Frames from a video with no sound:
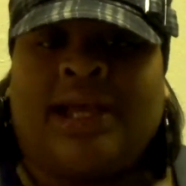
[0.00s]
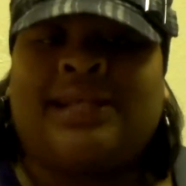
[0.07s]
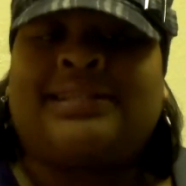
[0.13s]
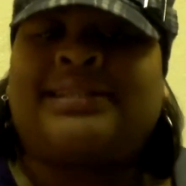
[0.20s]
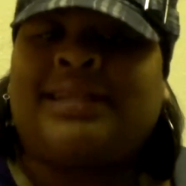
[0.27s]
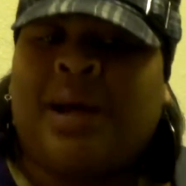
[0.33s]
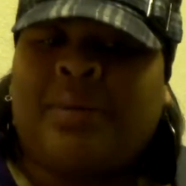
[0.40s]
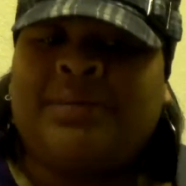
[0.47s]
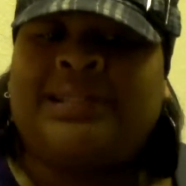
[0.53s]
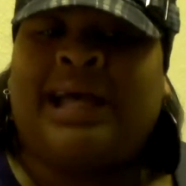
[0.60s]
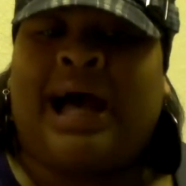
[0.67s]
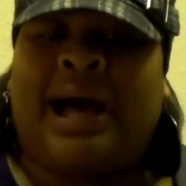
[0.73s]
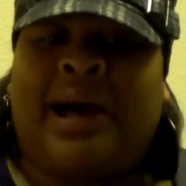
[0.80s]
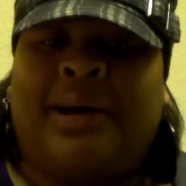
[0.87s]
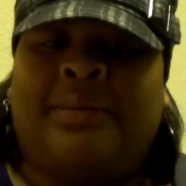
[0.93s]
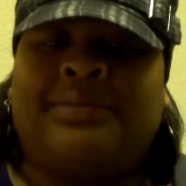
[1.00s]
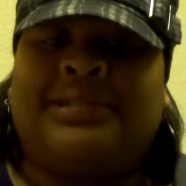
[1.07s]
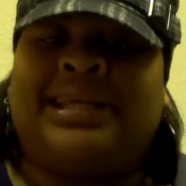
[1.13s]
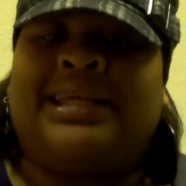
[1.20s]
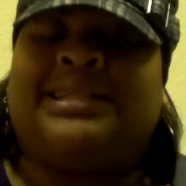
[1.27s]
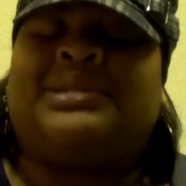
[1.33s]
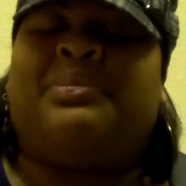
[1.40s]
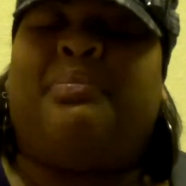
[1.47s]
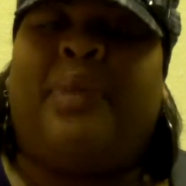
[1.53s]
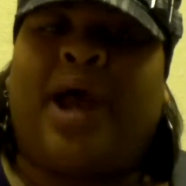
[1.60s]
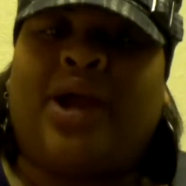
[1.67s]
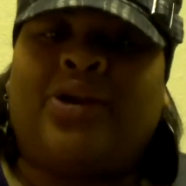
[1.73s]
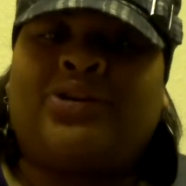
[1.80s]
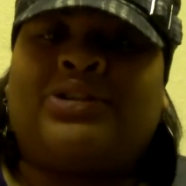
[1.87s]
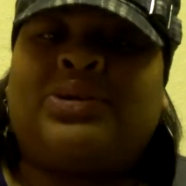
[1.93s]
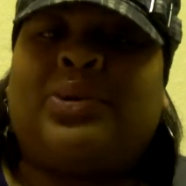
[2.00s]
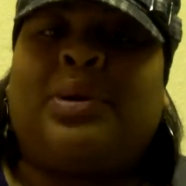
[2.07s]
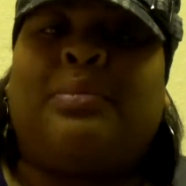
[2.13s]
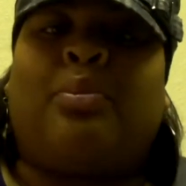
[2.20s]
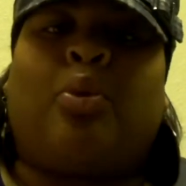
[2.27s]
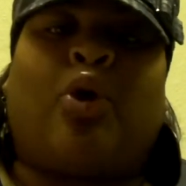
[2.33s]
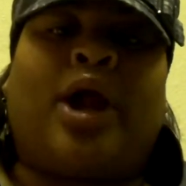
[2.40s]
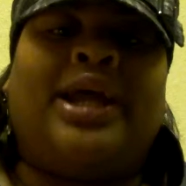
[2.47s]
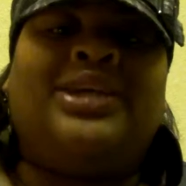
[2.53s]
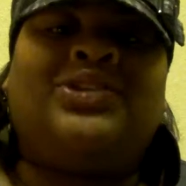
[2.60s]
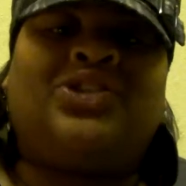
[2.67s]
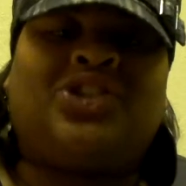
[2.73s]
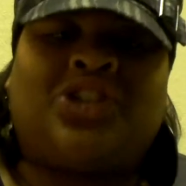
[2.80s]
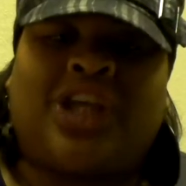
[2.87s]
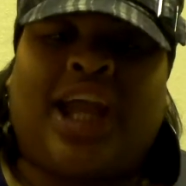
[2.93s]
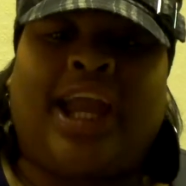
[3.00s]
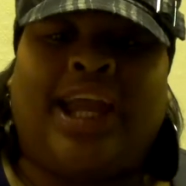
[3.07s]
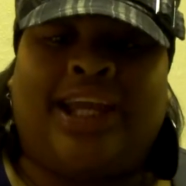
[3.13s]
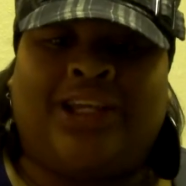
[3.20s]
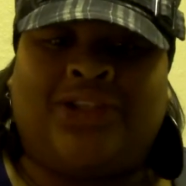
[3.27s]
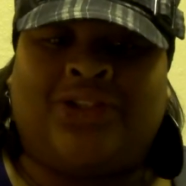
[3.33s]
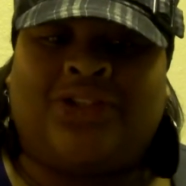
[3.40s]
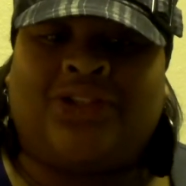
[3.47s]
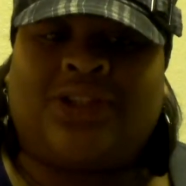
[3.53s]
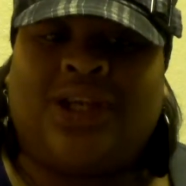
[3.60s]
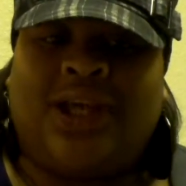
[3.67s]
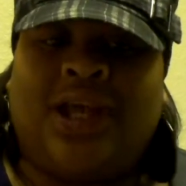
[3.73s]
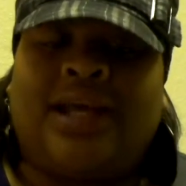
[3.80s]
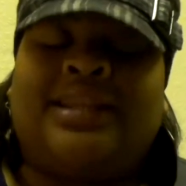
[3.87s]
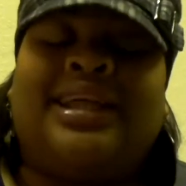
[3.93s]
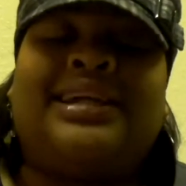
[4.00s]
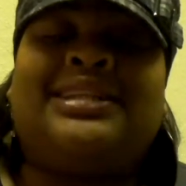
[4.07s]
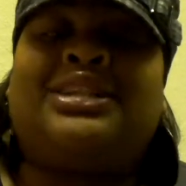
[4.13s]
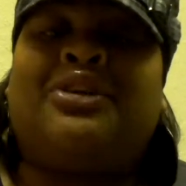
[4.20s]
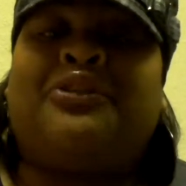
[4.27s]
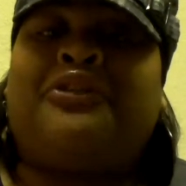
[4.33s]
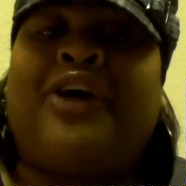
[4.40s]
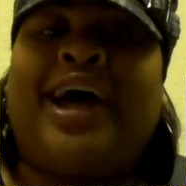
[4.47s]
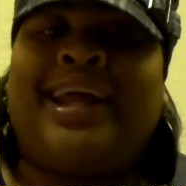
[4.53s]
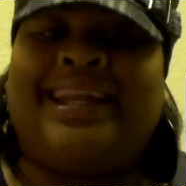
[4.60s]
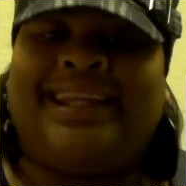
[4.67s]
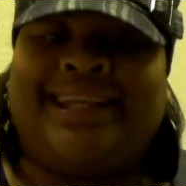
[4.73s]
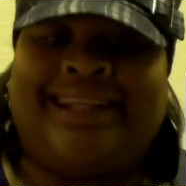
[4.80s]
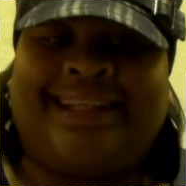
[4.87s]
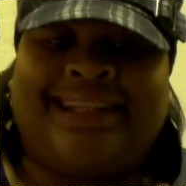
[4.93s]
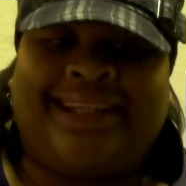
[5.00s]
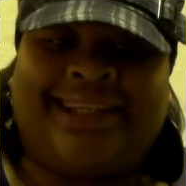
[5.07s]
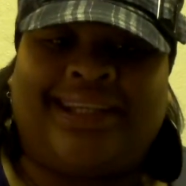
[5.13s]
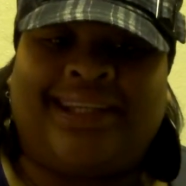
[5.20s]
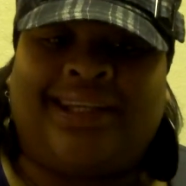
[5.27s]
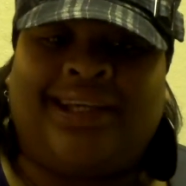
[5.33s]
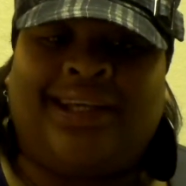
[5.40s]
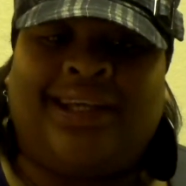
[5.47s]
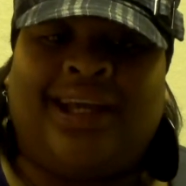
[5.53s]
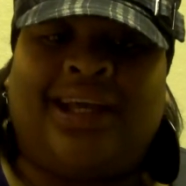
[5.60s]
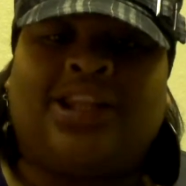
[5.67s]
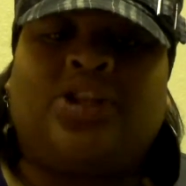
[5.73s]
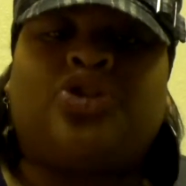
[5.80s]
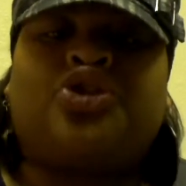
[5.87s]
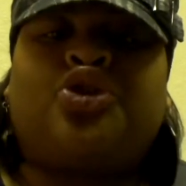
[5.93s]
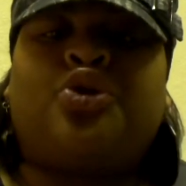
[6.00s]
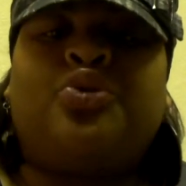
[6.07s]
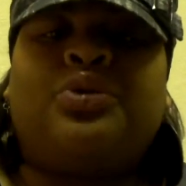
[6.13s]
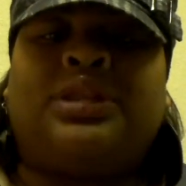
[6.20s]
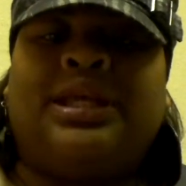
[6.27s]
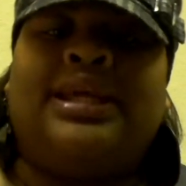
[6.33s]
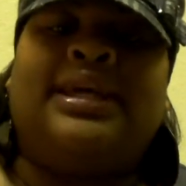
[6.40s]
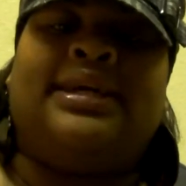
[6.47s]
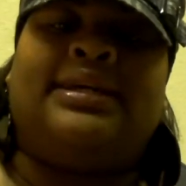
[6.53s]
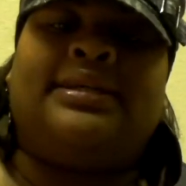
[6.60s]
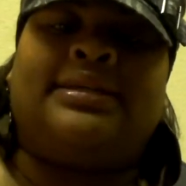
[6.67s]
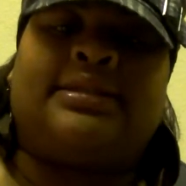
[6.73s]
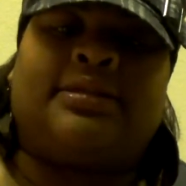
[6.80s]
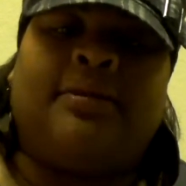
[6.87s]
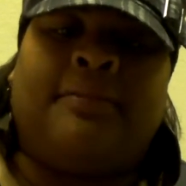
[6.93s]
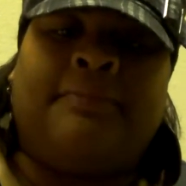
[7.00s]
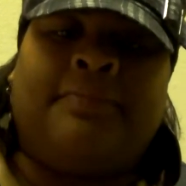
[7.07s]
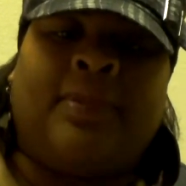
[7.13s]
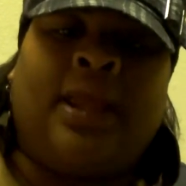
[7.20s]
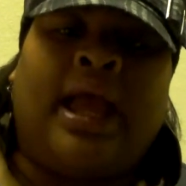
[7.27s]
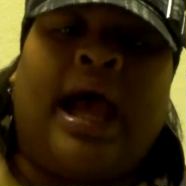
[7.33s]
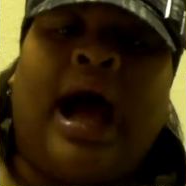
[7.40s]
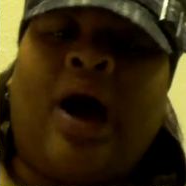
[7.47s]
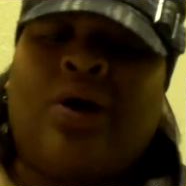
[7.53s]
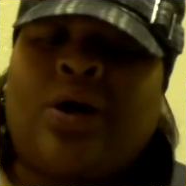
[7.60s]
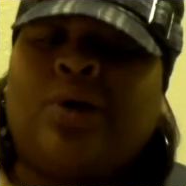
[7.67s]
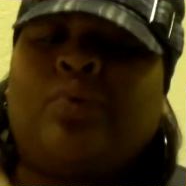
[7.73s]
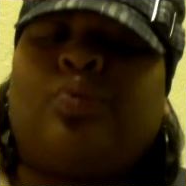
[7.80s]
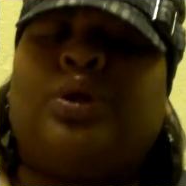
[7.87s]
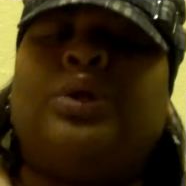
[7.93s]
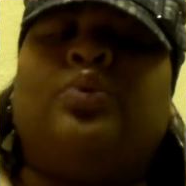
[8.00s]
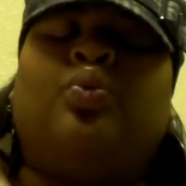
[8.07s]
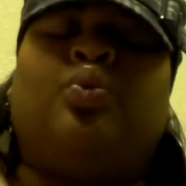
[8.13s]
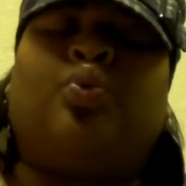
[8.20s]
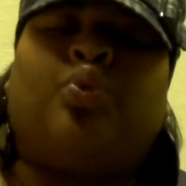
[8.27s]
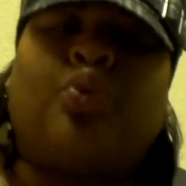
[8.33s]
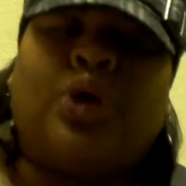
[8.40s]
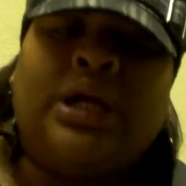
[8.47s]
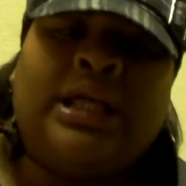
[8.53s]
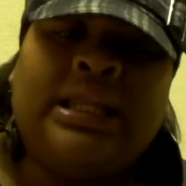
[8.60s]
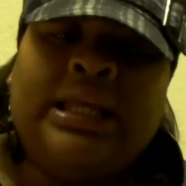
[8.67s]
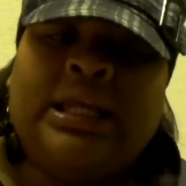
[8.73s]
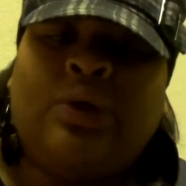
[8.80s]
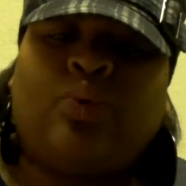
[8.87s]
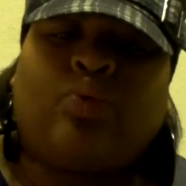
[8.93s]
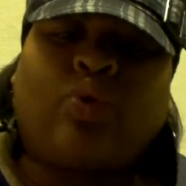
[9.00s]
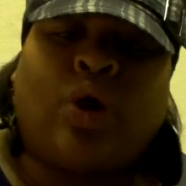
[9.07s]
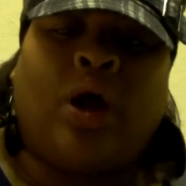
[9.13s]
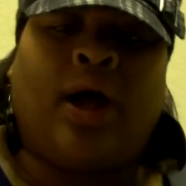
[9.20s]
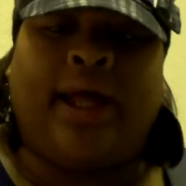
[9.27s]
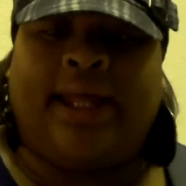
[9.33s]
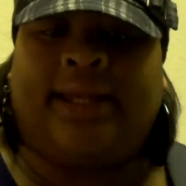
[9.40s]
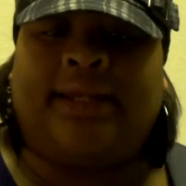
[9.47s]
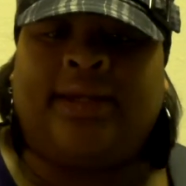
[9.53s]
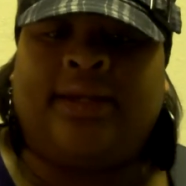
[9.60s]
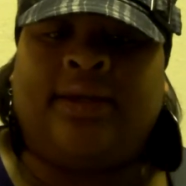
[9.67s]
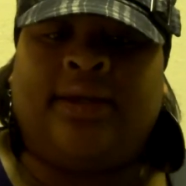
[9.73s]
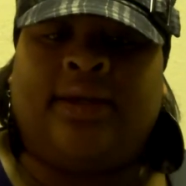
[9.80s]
Sometimes it's better to embrace change than to fight it. The truth is, how can we really run